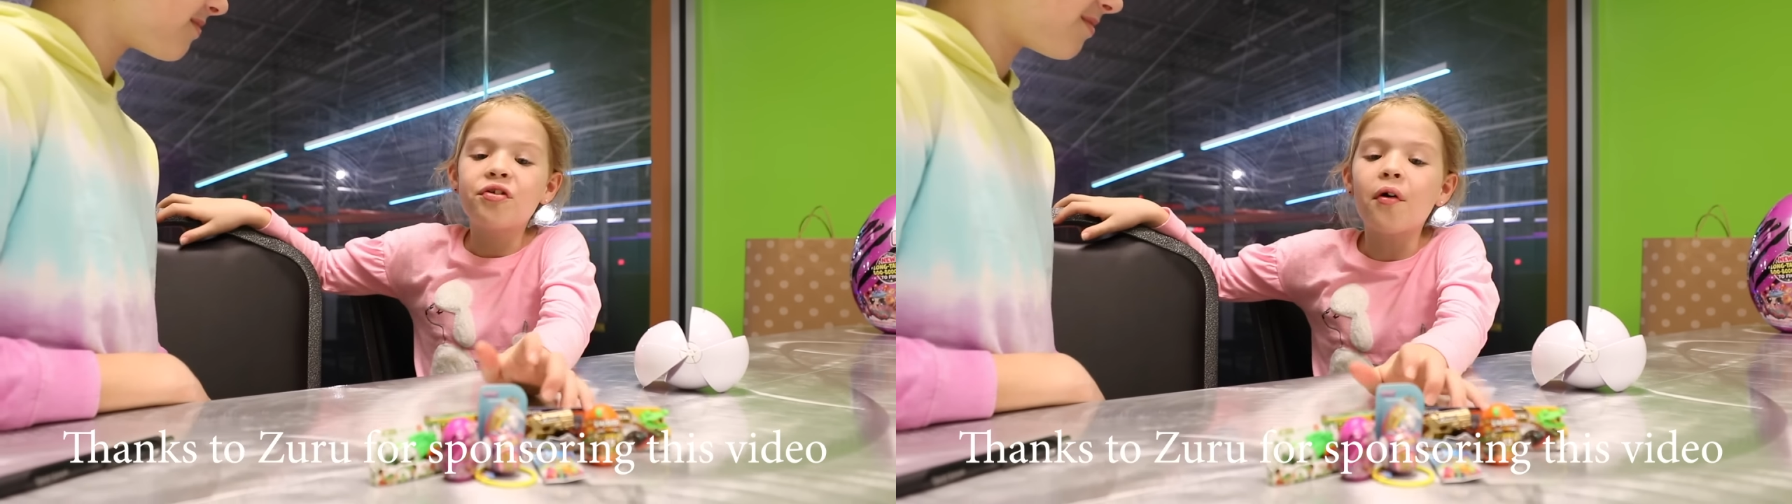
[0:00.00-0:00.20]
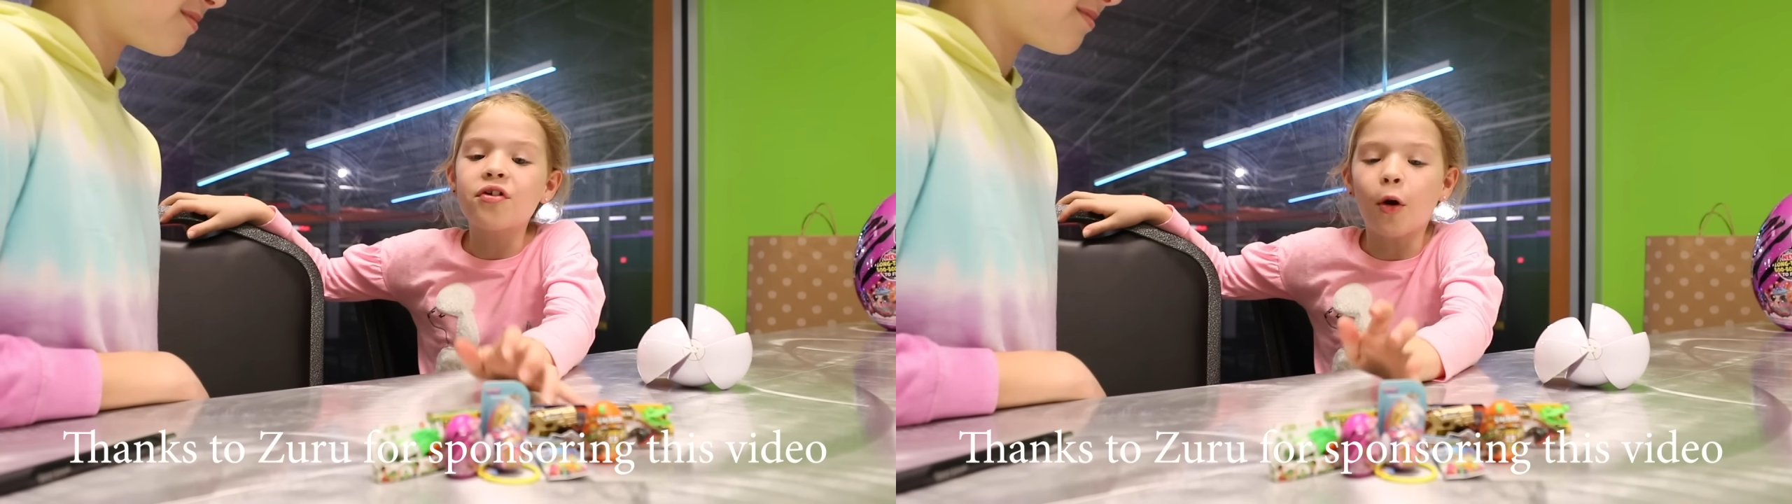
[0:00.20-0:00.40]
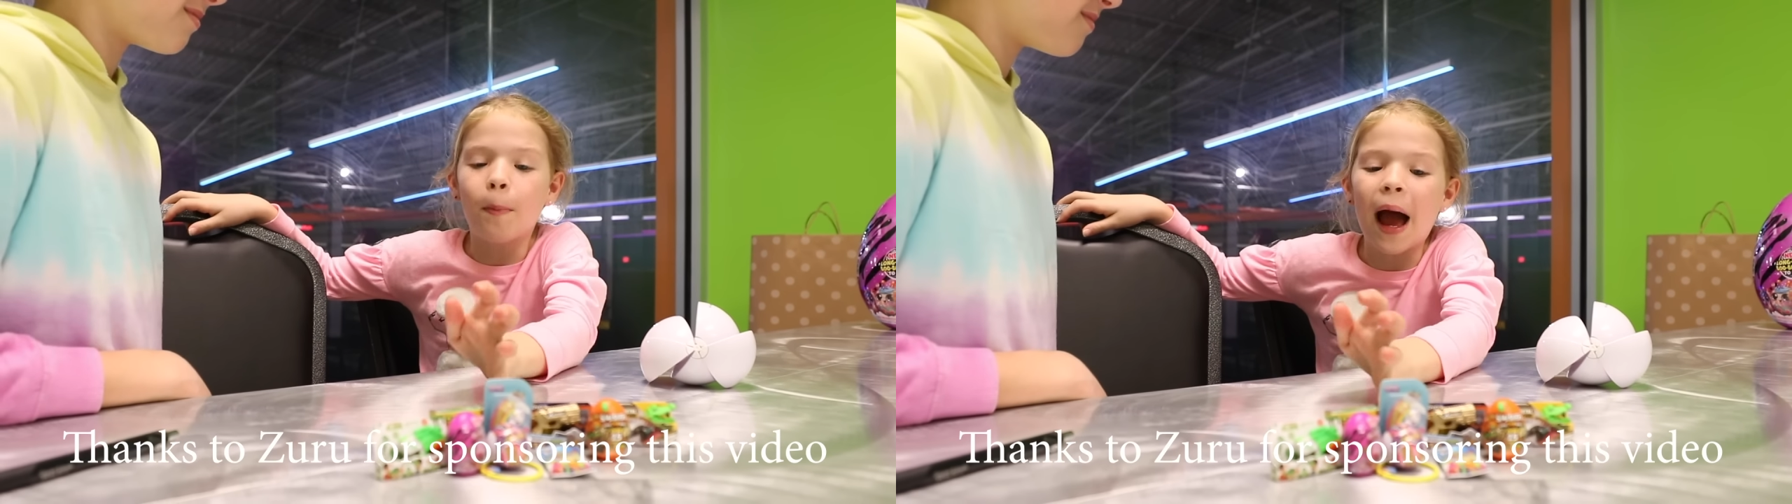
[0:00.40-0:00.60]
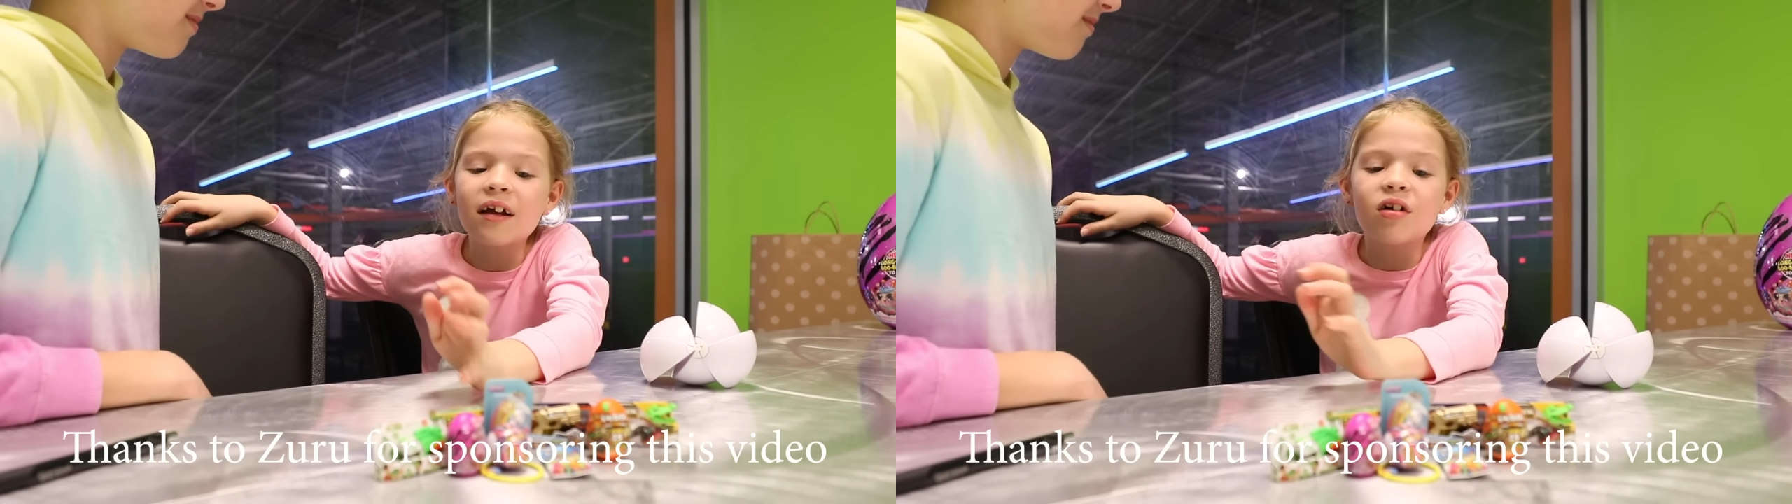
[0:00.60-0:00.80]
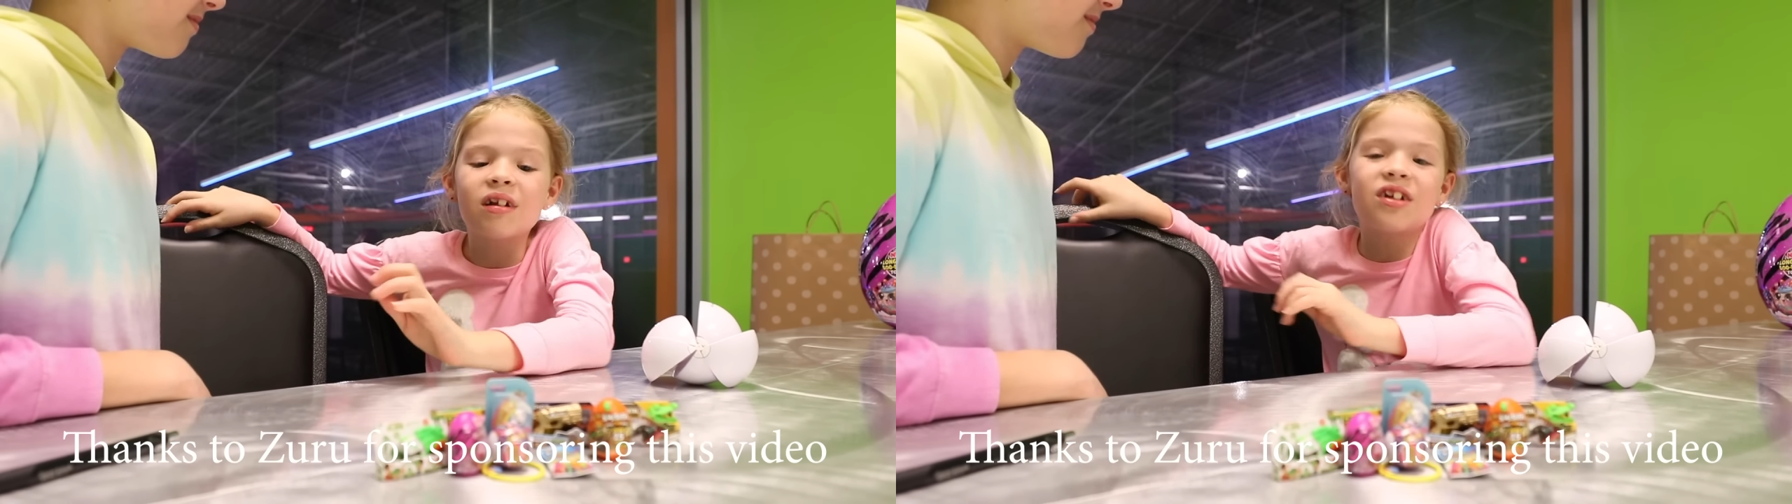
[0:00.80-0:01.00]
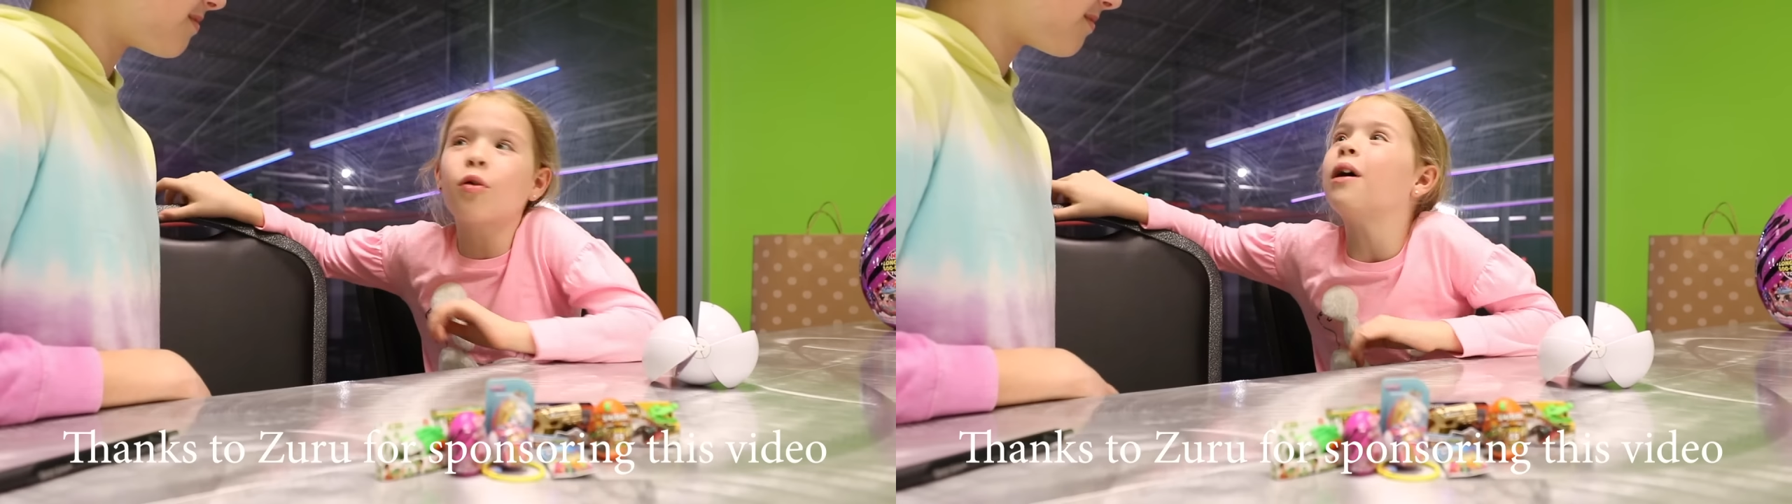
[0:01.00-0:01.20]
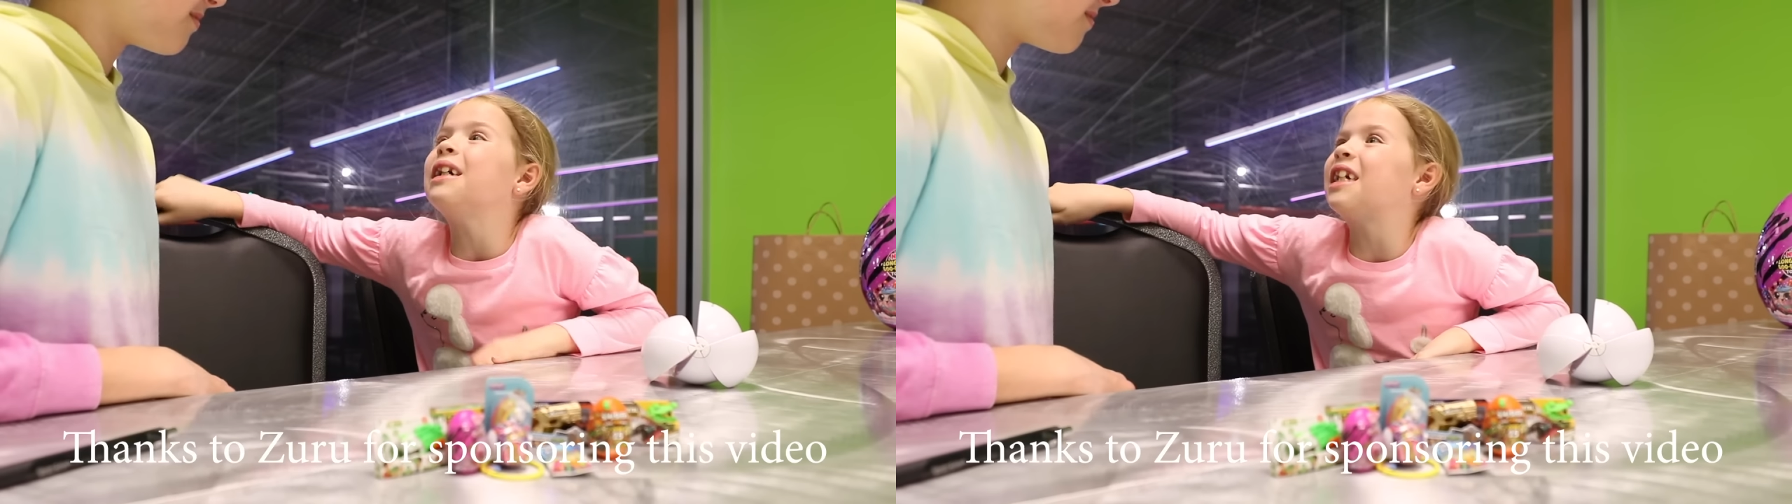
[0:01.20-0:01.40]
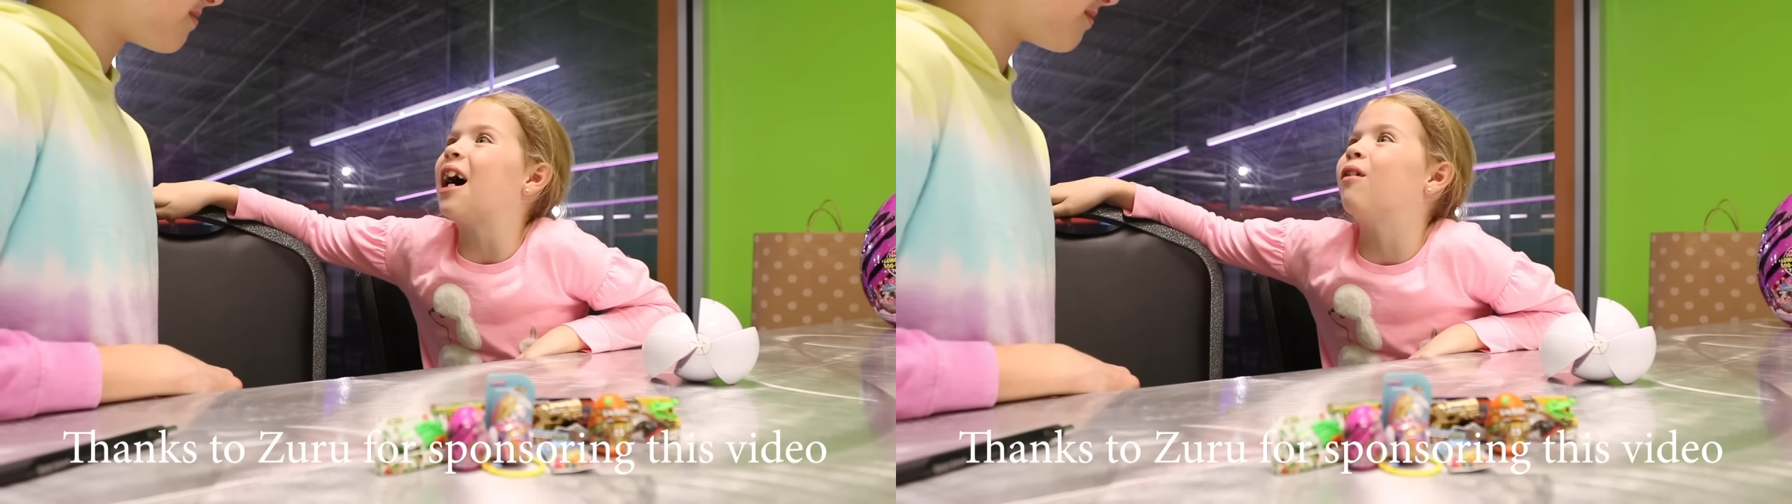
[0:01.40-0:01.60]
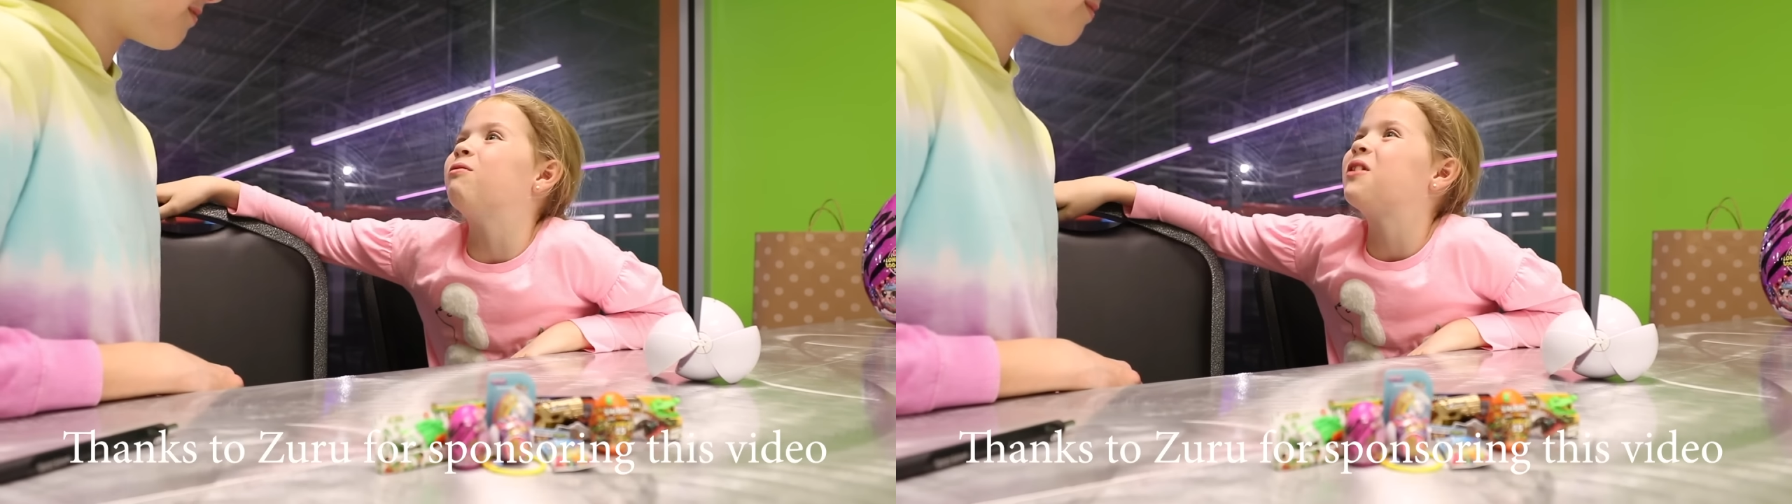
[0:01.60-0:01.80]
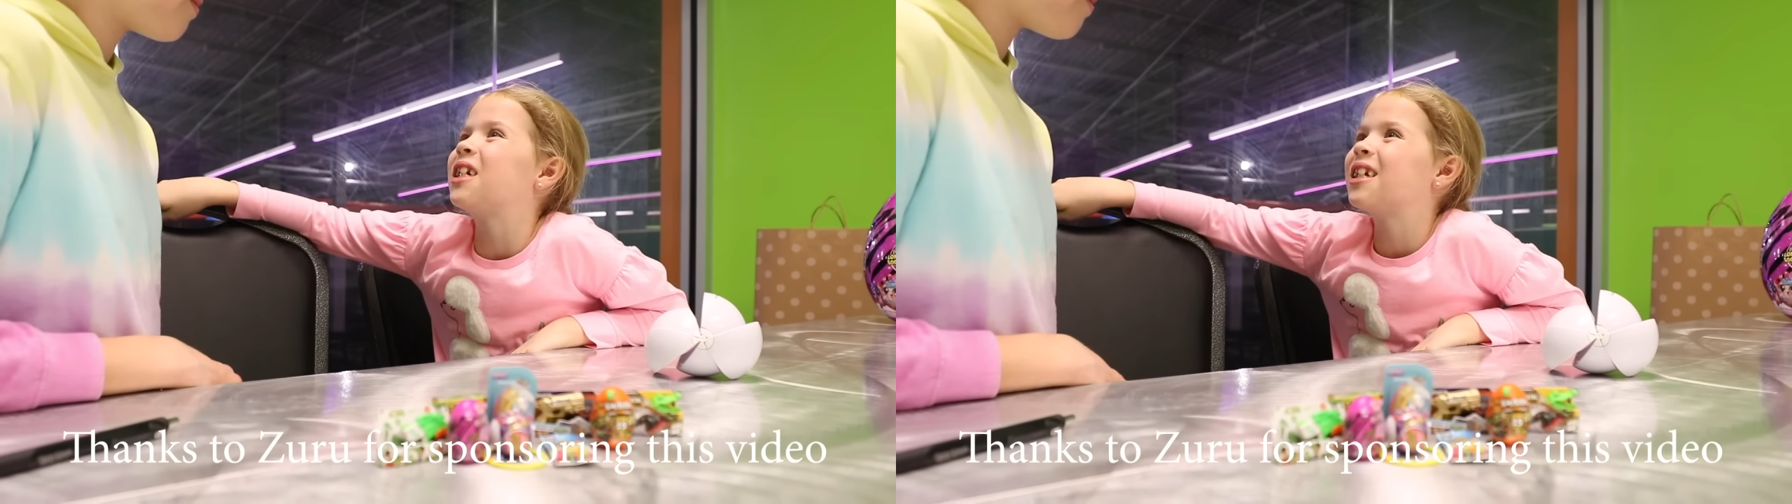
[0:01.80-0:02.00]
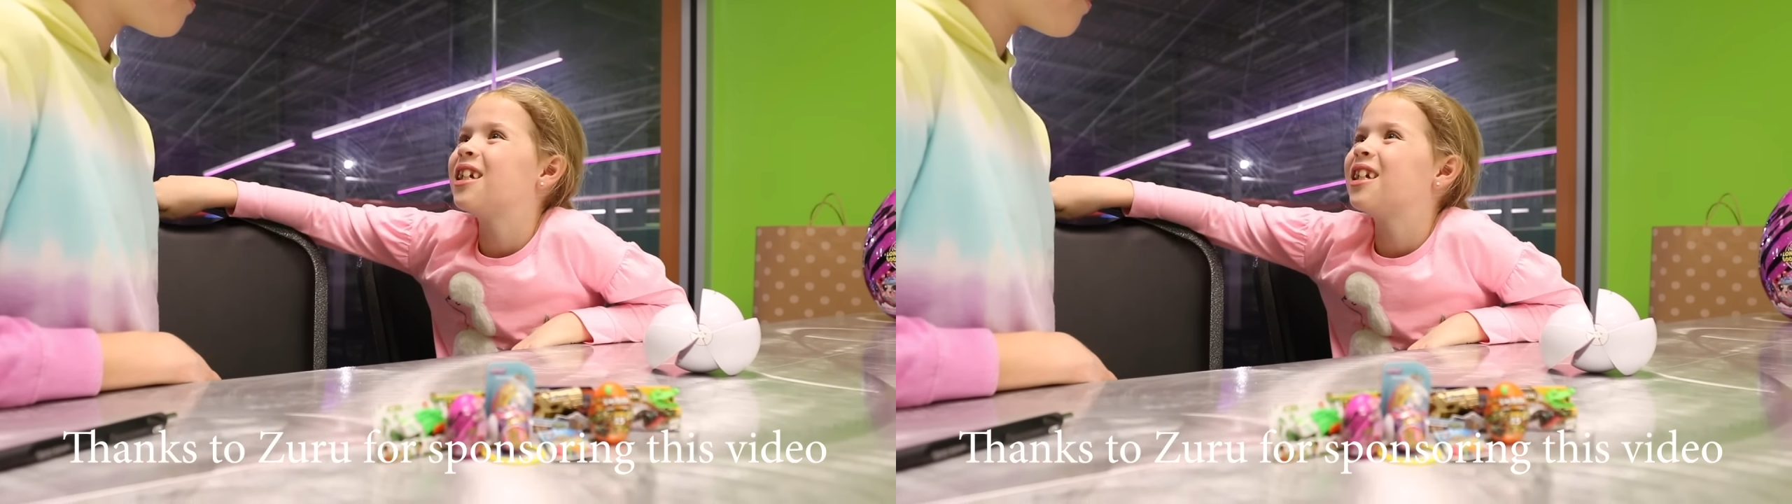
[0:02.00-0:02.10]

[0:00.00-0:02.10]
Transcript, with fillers: toys are back on the toy shelves.